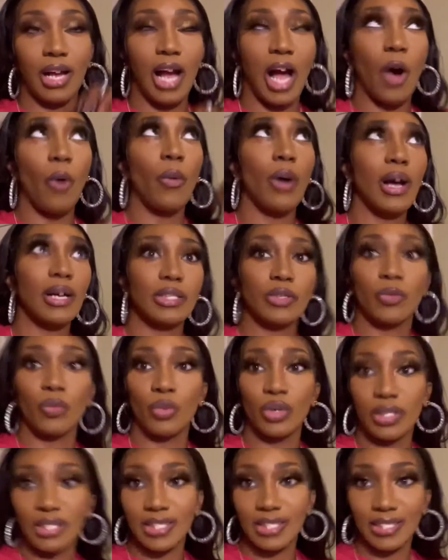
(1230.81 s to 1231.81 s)
I will have to
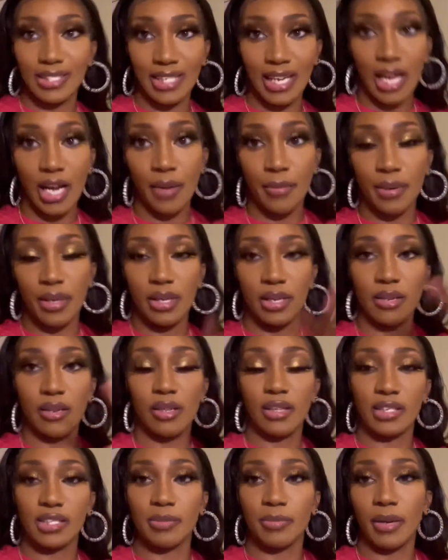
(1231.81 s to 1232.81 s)
really stop
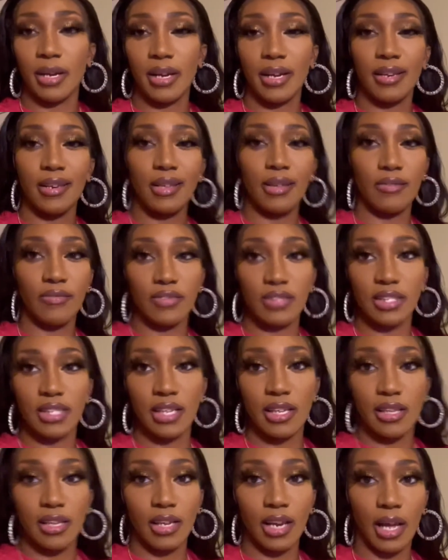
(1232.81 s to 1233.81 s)
and explain
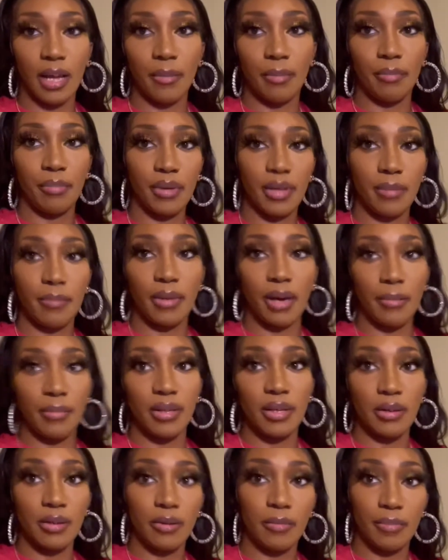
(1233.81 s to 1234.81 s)
everything like bit by
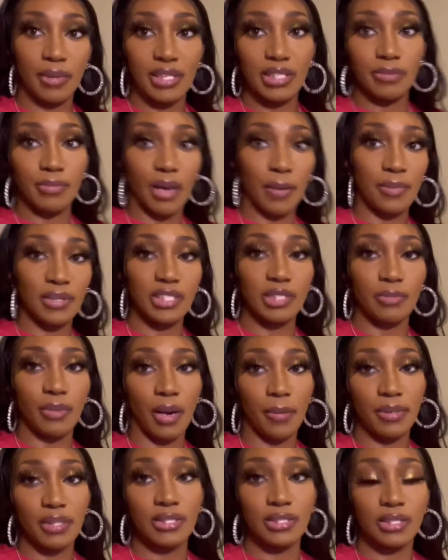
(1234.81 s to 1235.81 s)
bit, piece by piece
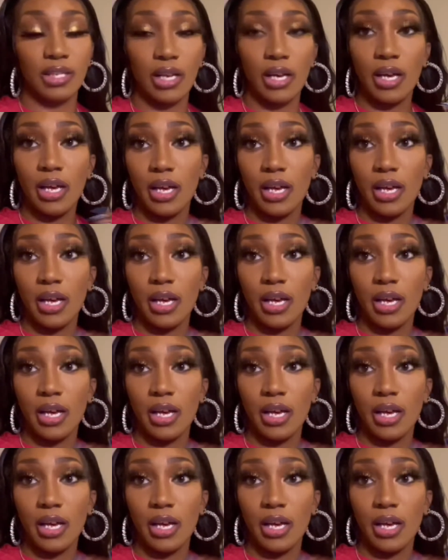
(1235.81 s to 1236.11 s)
by piece.